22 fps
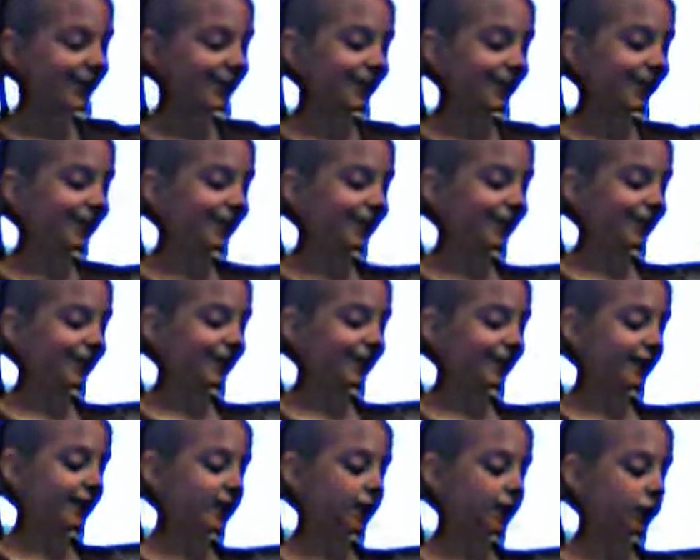
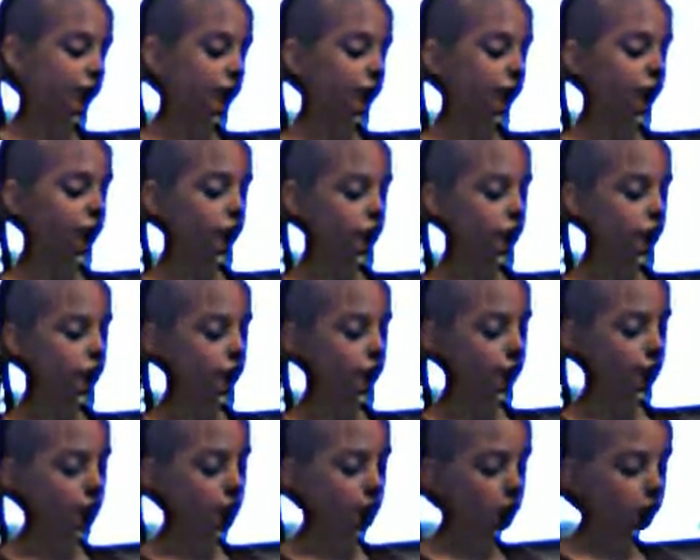Mm-hmm.
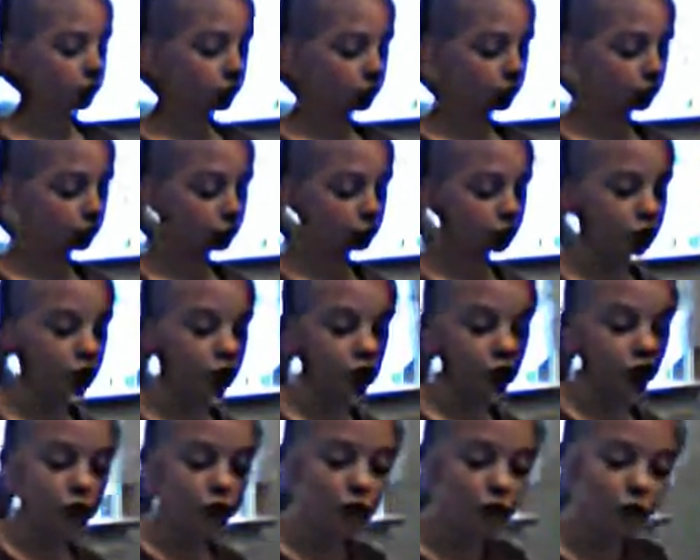
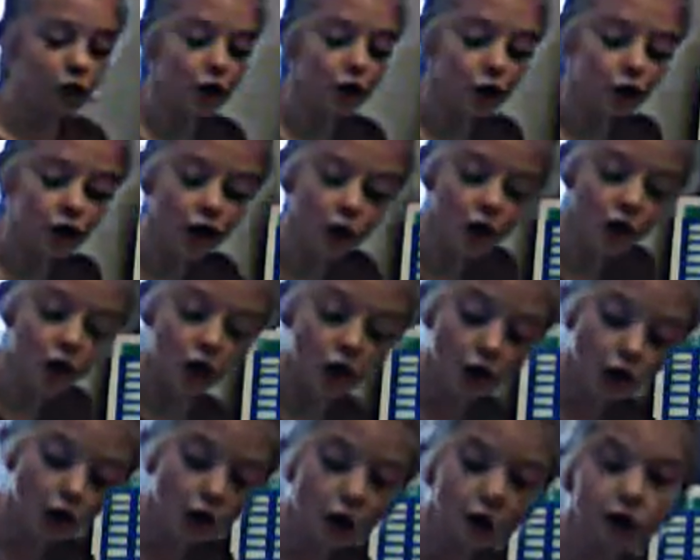Can you speak up a little
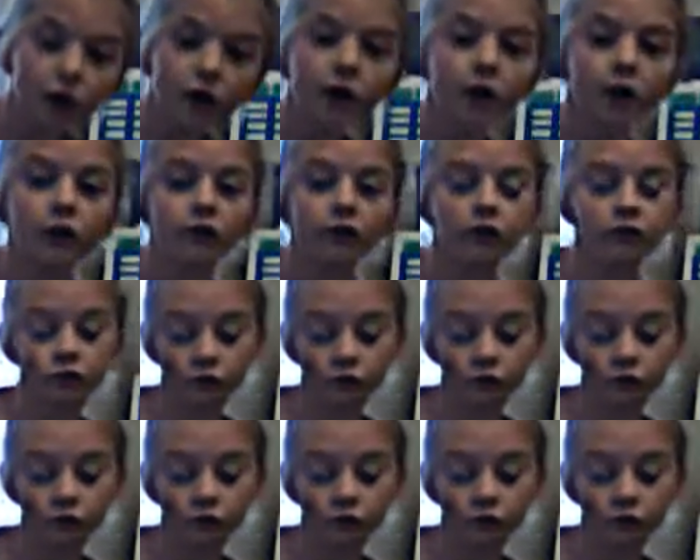bit?